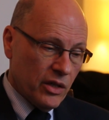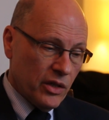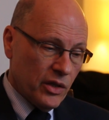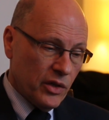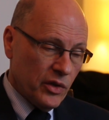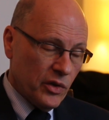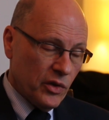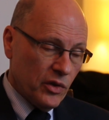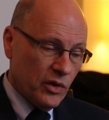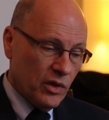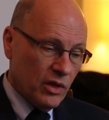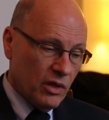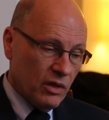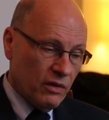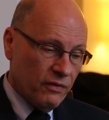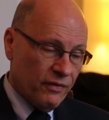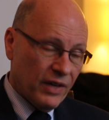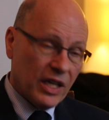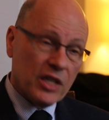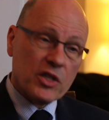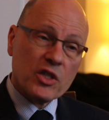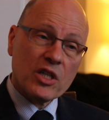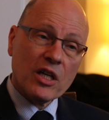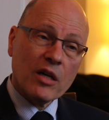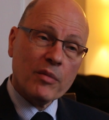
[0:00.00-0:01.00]
who
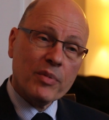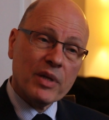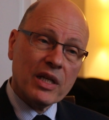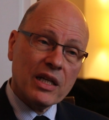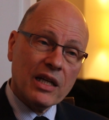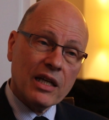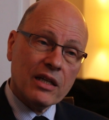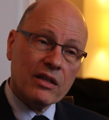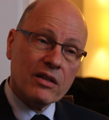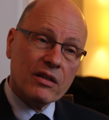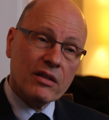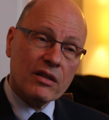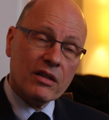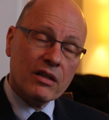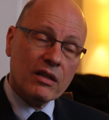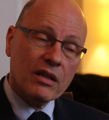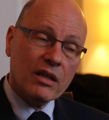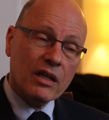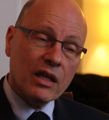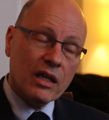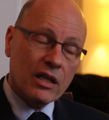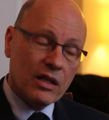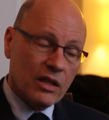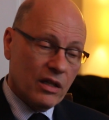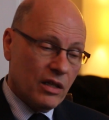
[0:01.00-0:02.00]
fetched up in London
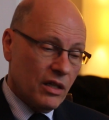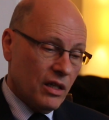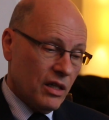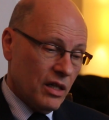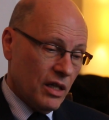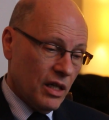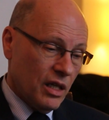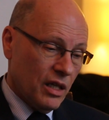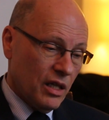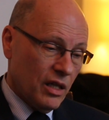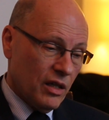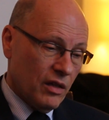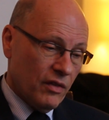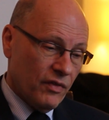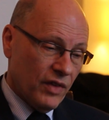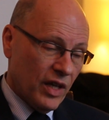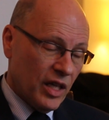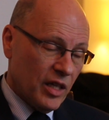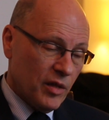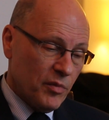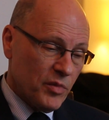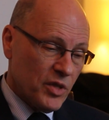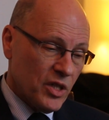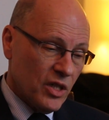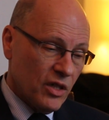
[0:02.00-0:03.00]
and
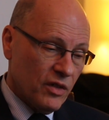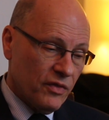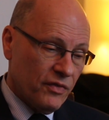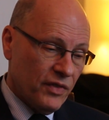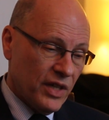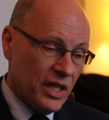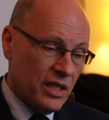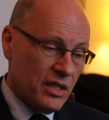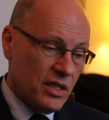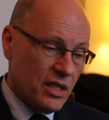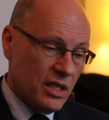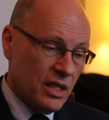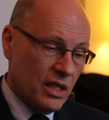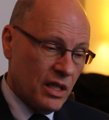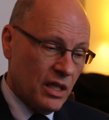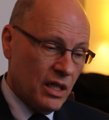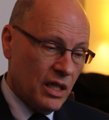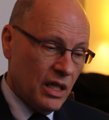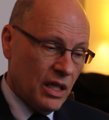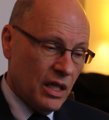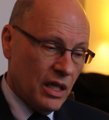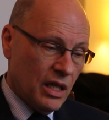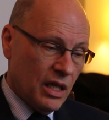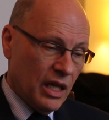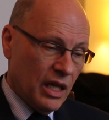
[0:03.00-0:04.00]
found himself facing
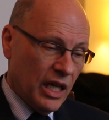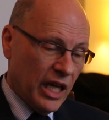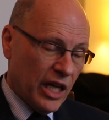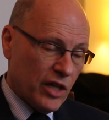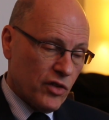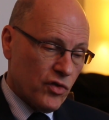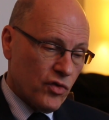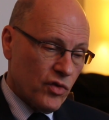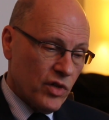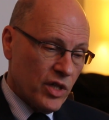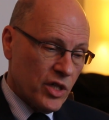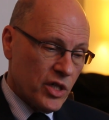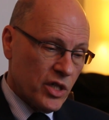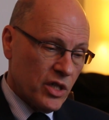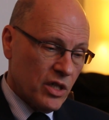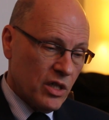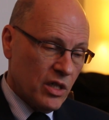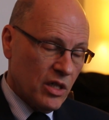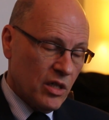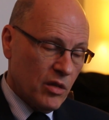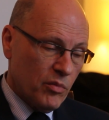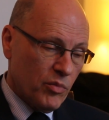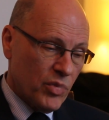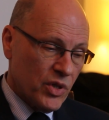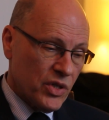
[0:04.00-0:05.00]

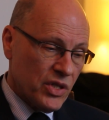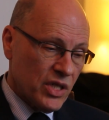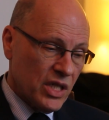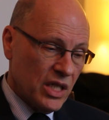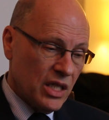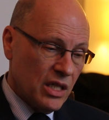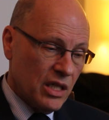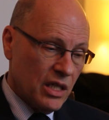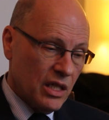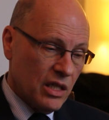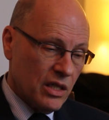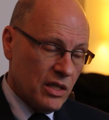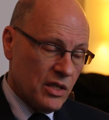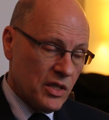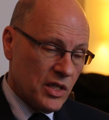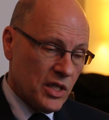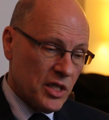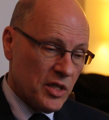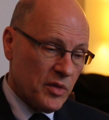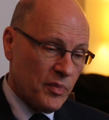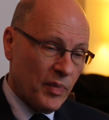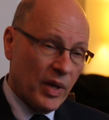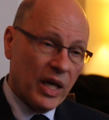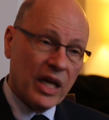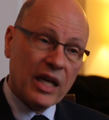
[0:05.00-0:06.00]
extradition proceedings to
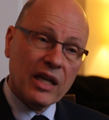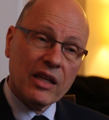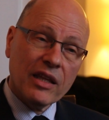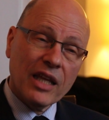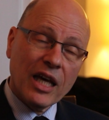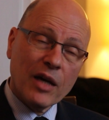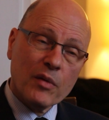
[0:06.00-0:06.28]
Spain.